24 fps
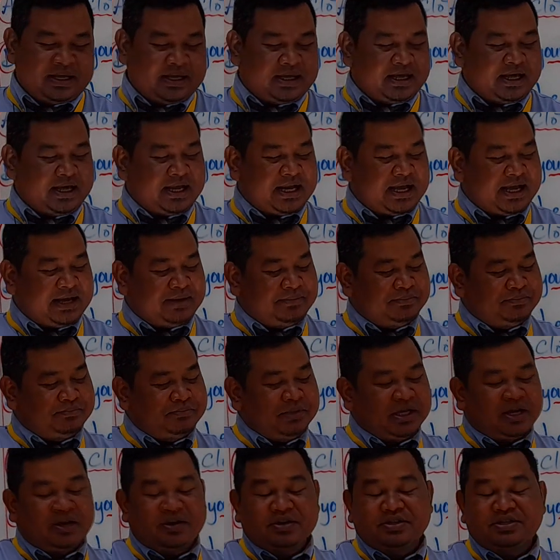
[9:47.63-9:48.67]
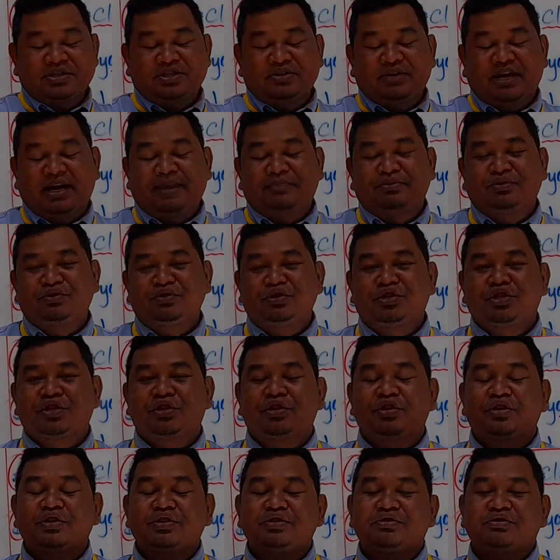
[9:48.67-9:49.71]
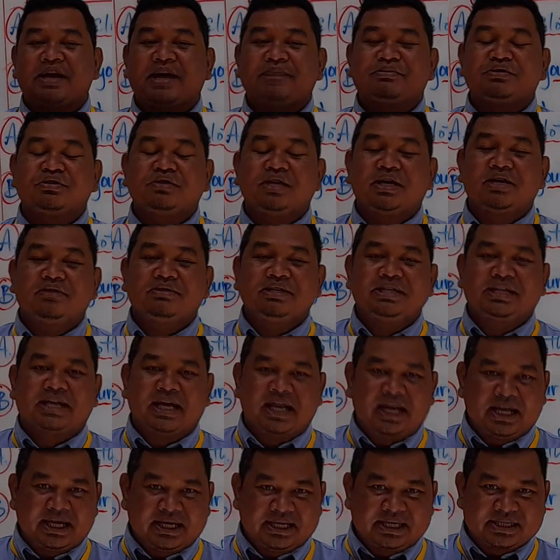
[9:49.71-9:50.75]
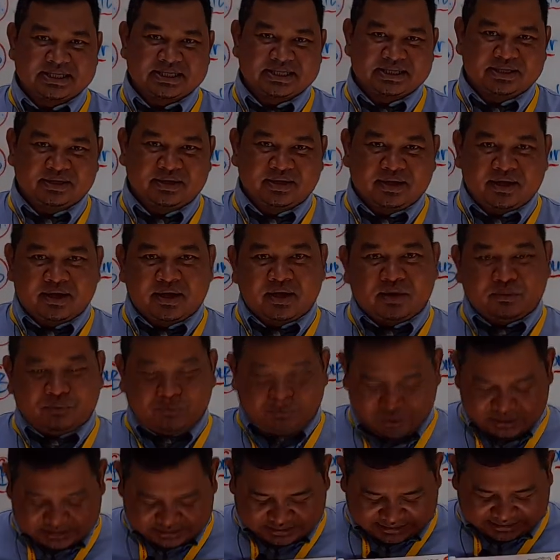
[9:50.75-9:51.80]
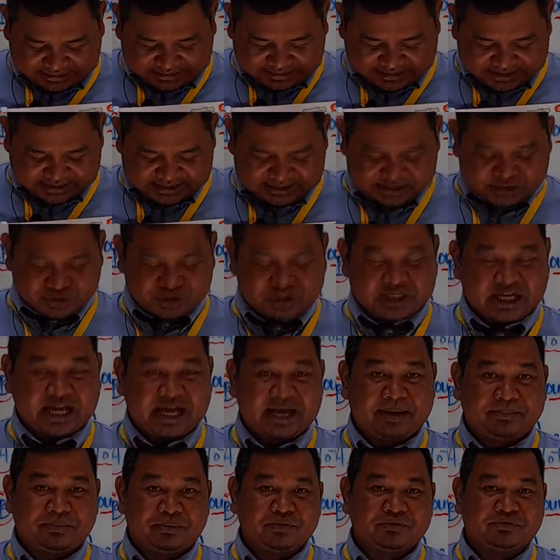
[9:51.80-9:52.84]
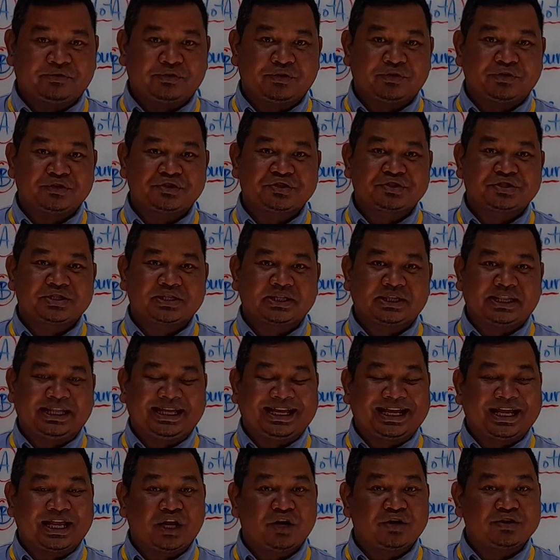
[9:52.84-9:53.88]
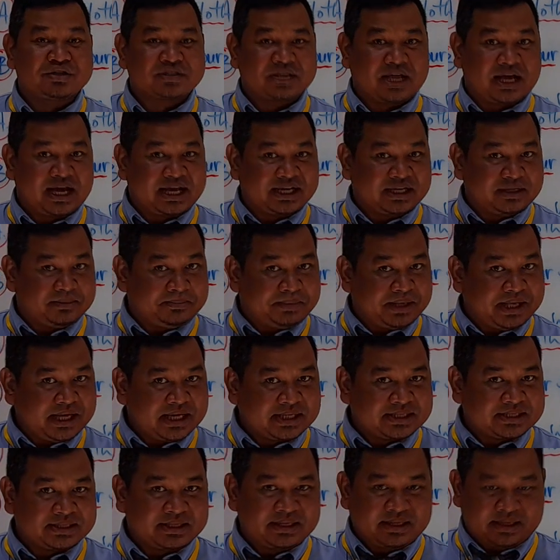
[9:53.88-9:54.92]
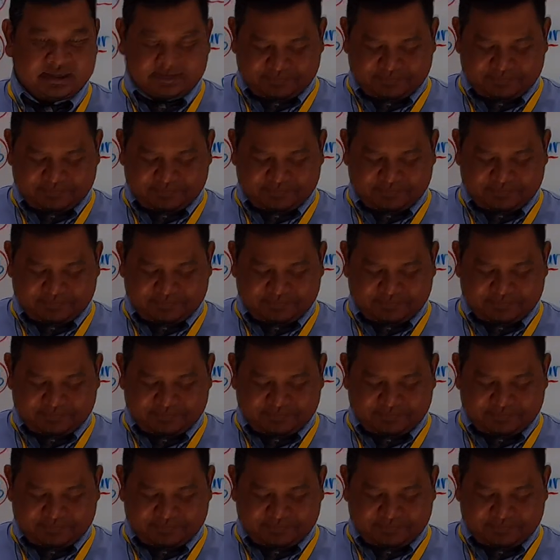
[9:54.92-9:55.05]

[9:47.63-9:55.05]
And because you have to draw, you have to know the colors. What color is suitable for the clothes on the beard?